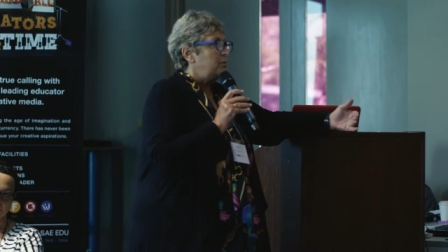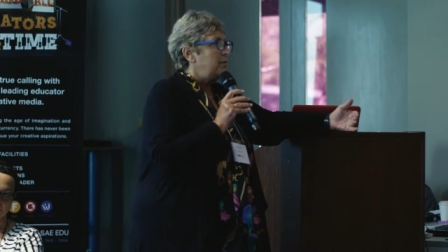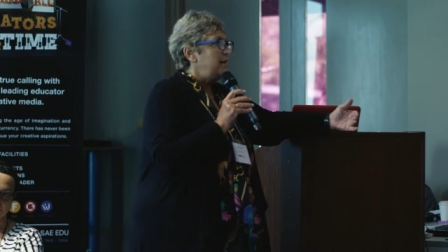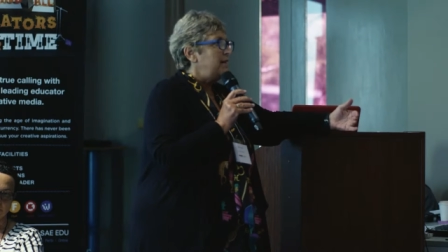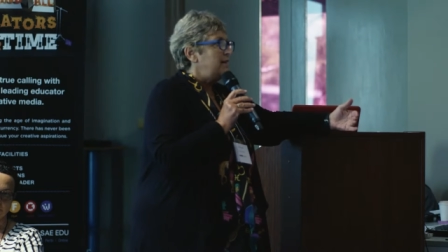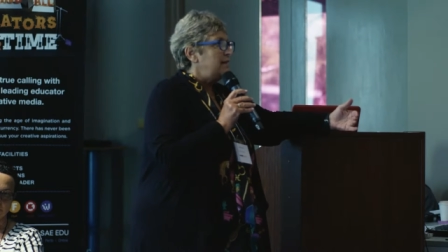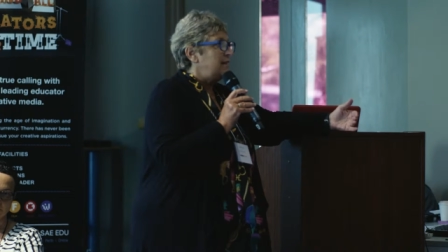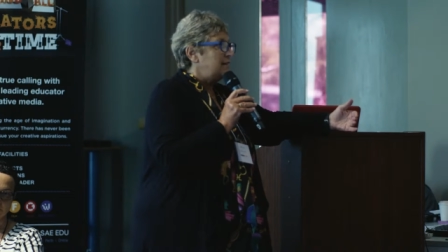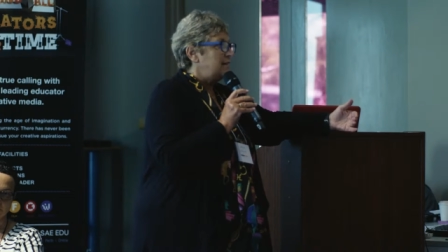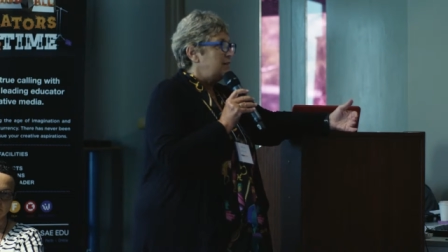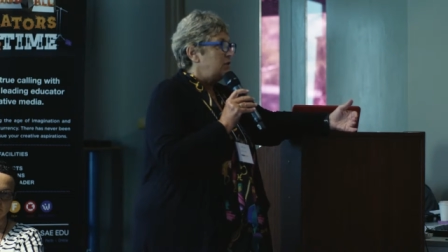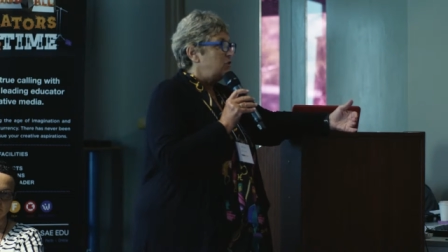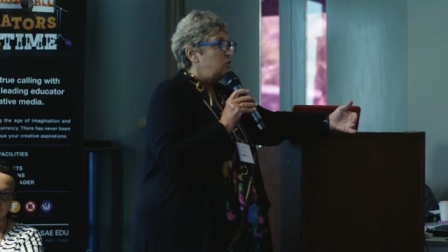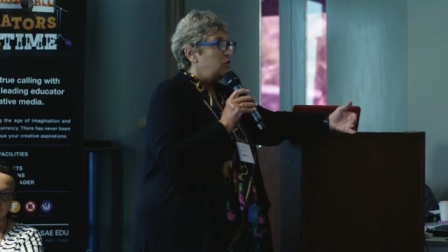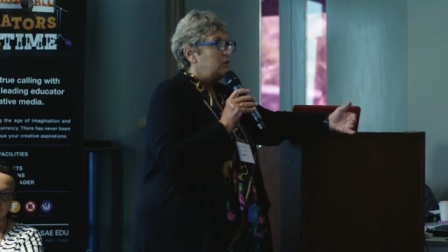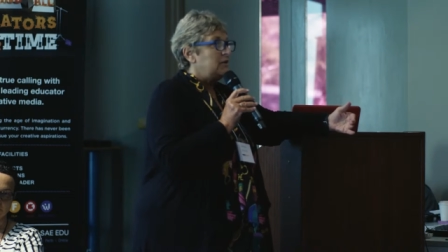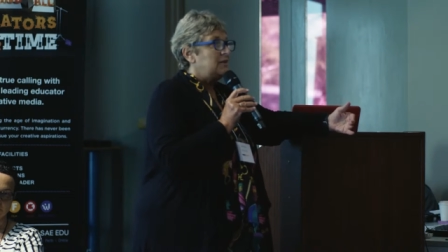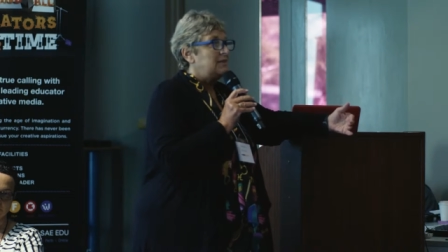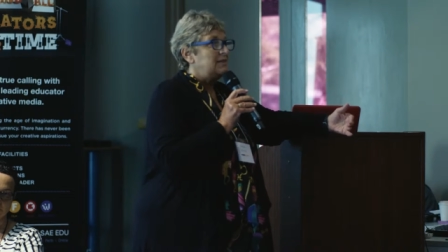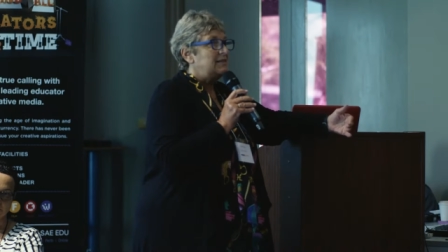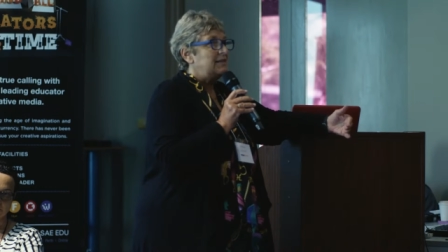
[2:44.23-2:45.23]
meetings that
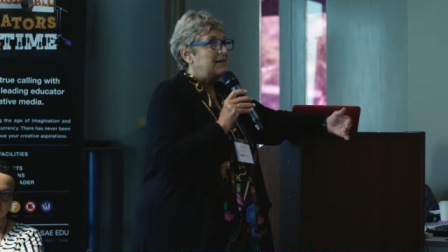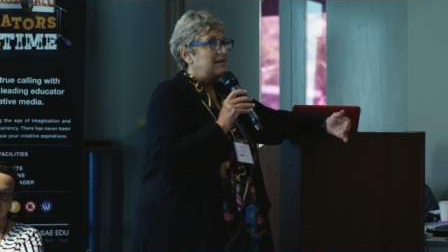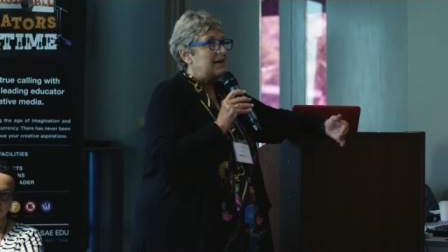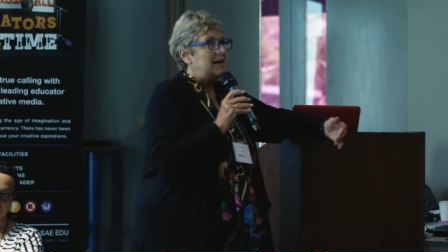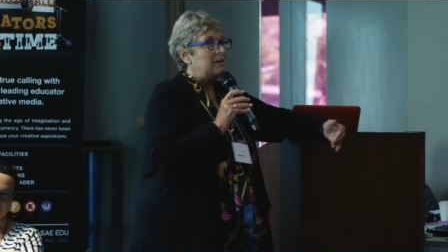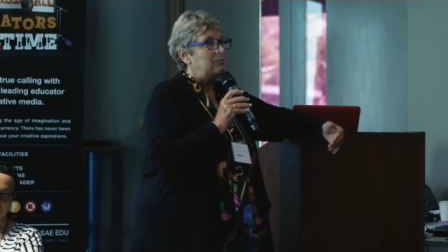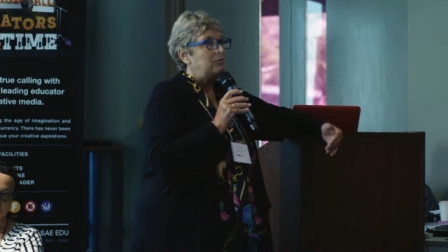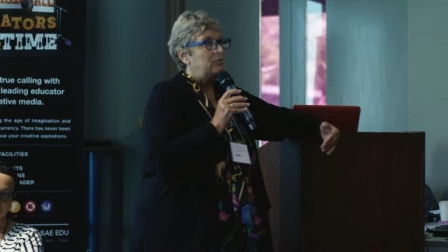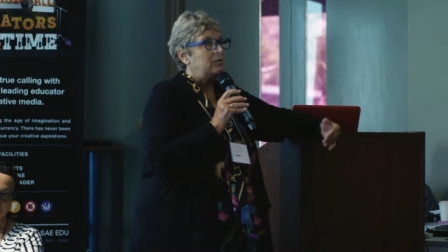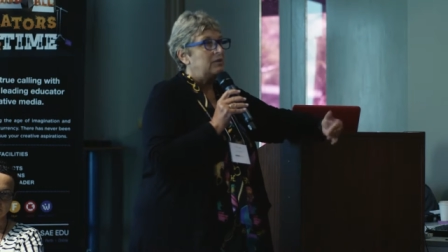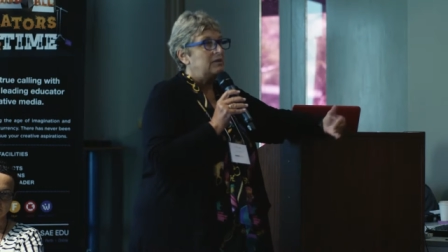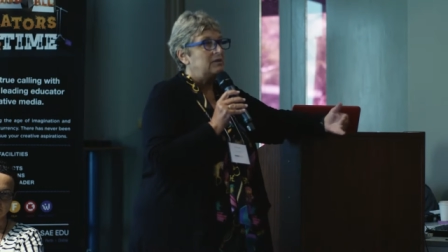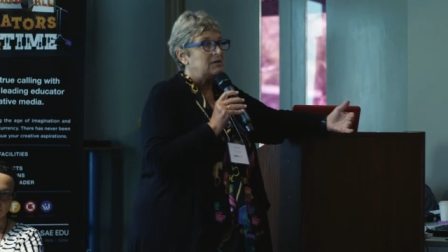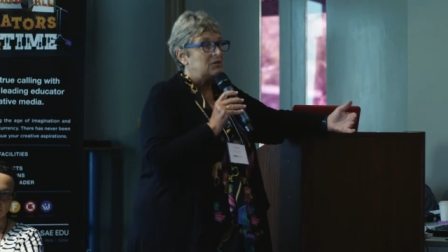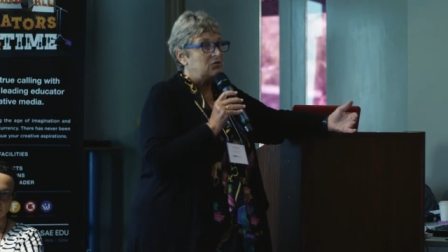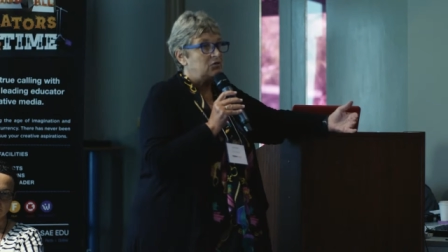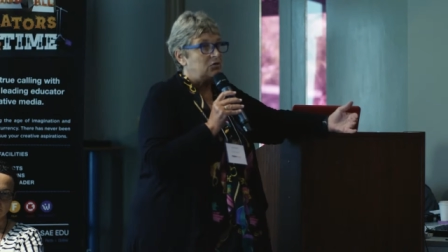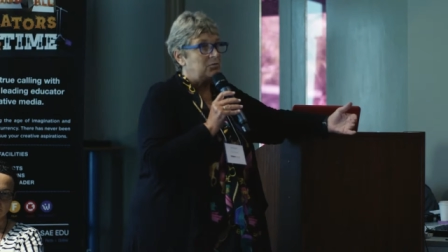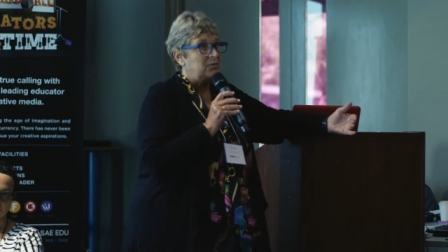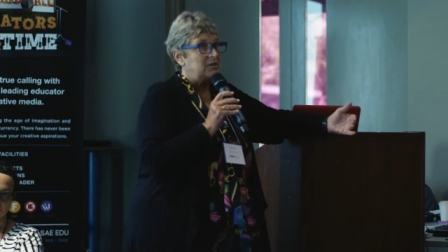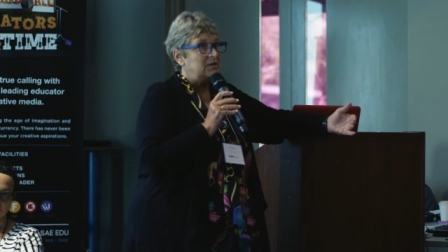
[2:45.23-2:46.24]
you can set up with
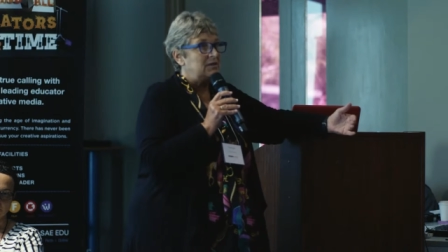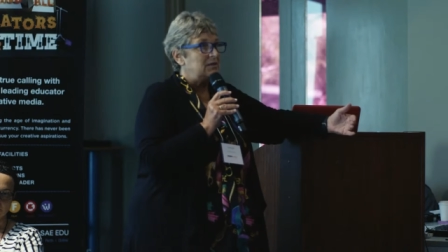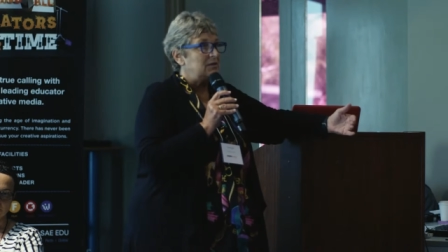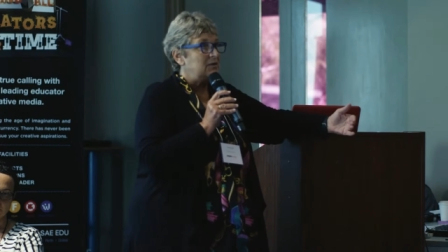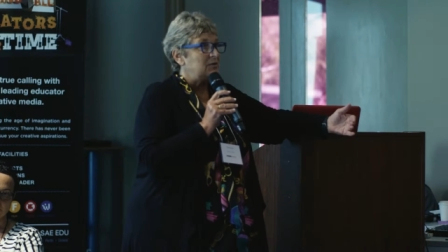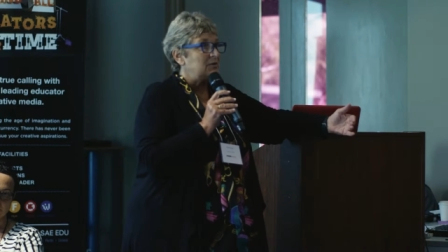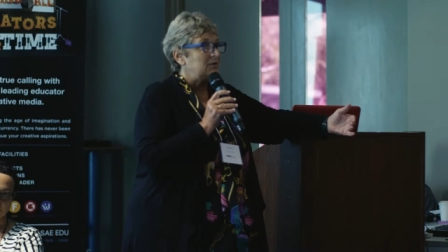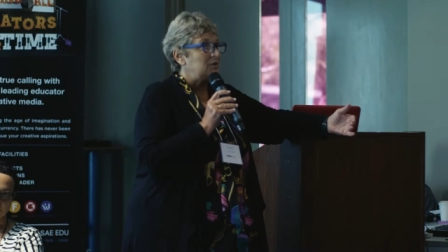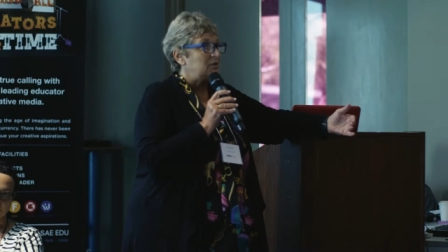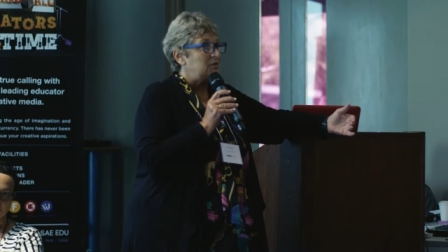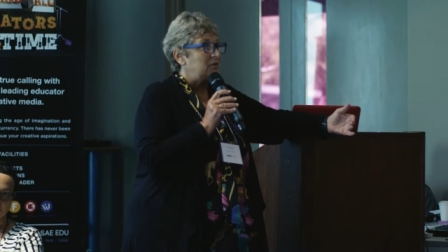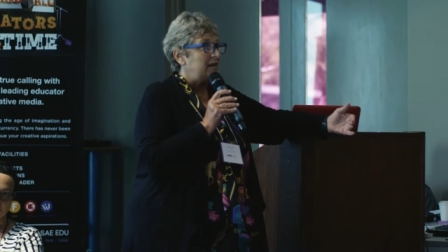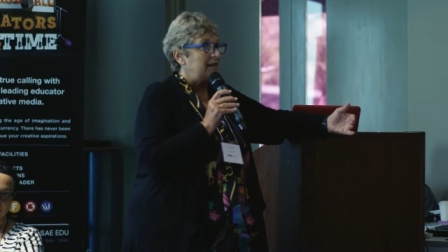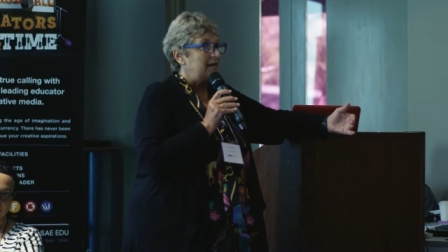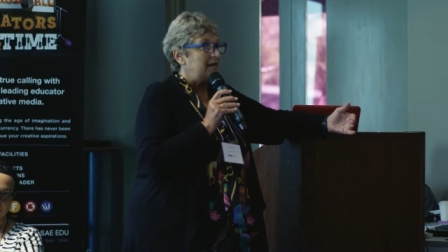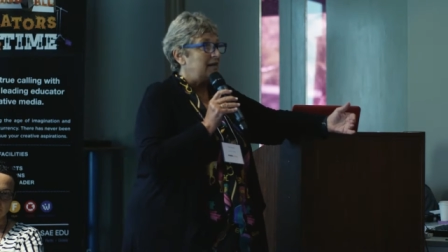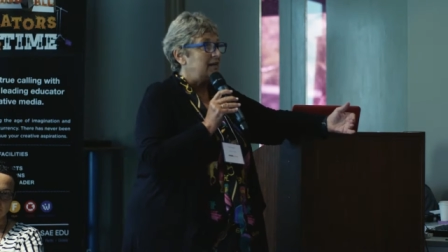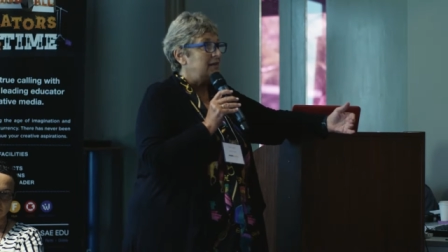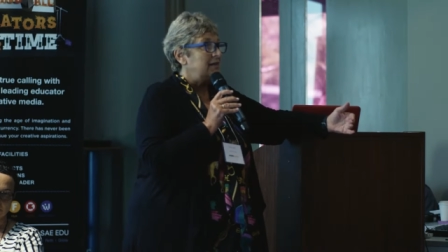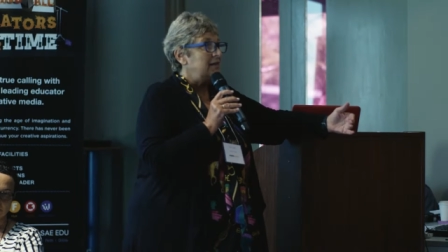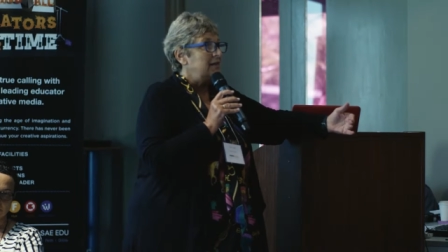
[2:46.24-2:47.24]
distributors in
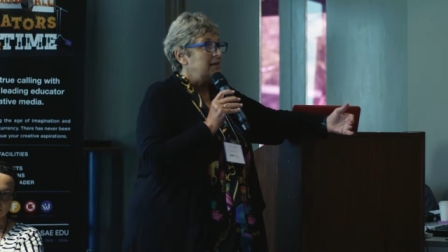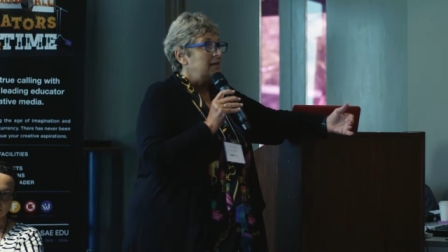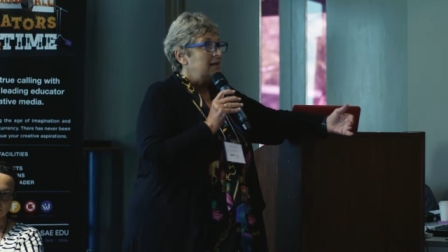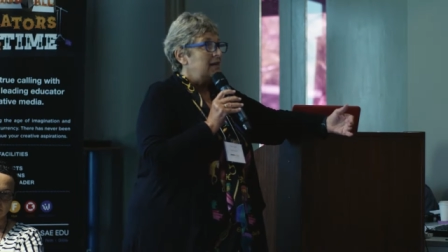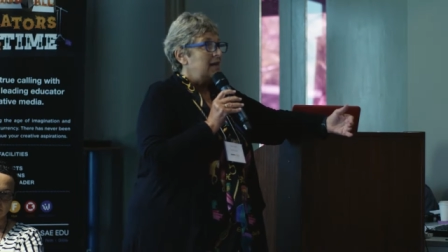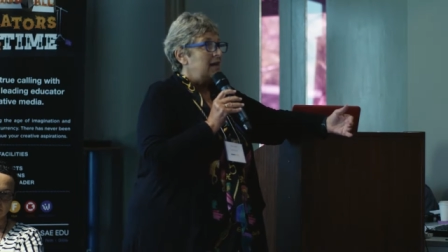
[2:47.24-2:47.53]
Australia,